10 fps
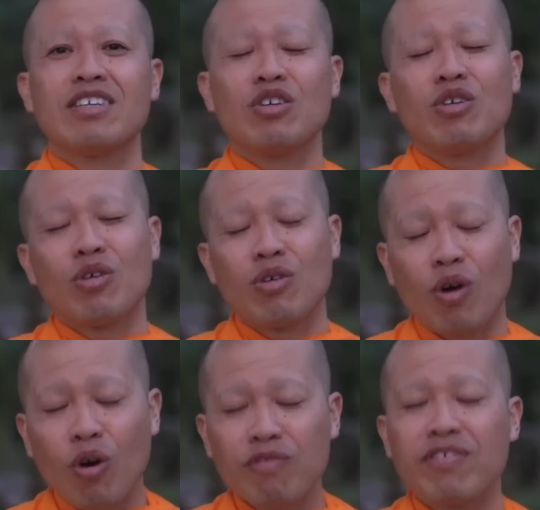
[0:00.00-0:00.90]
You'll
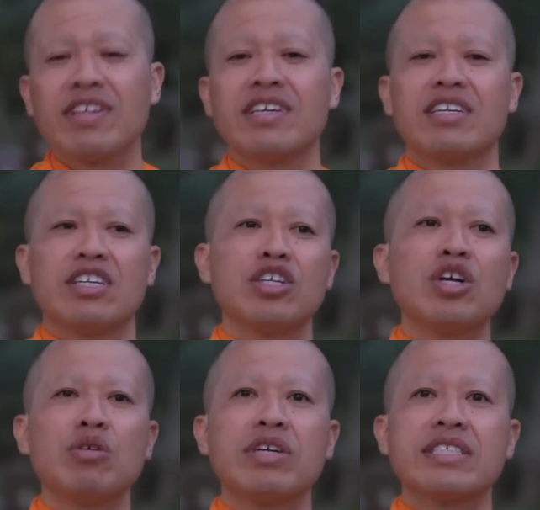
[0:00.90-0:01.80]
hopefully
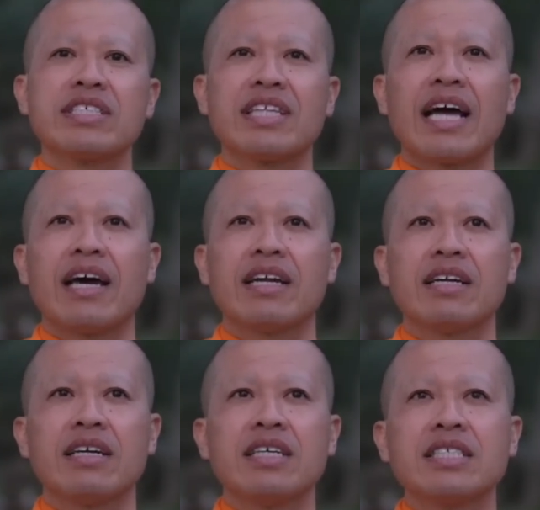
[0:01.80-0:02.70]
notice that
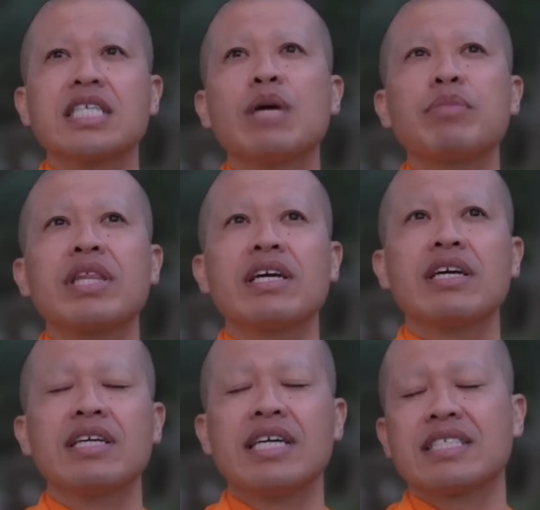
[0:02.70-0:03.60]

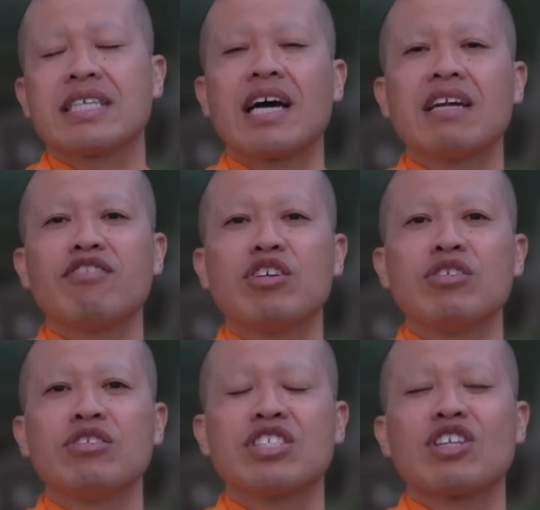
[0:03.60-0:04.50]
something inside of
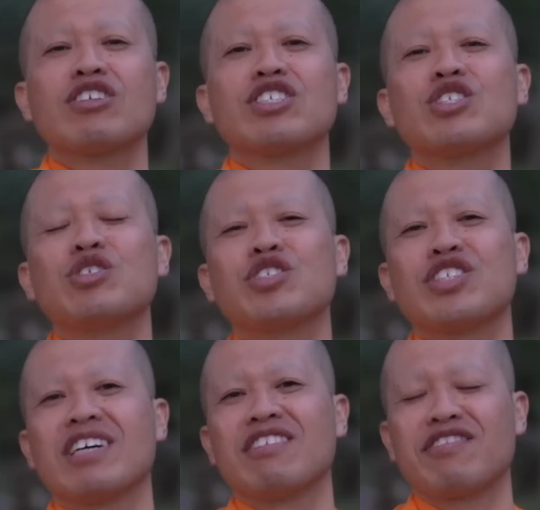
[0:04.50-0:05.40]
you starts to
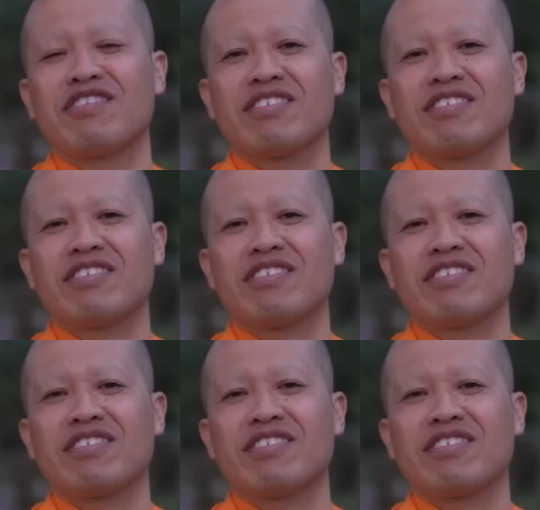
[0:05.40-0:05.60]
shift.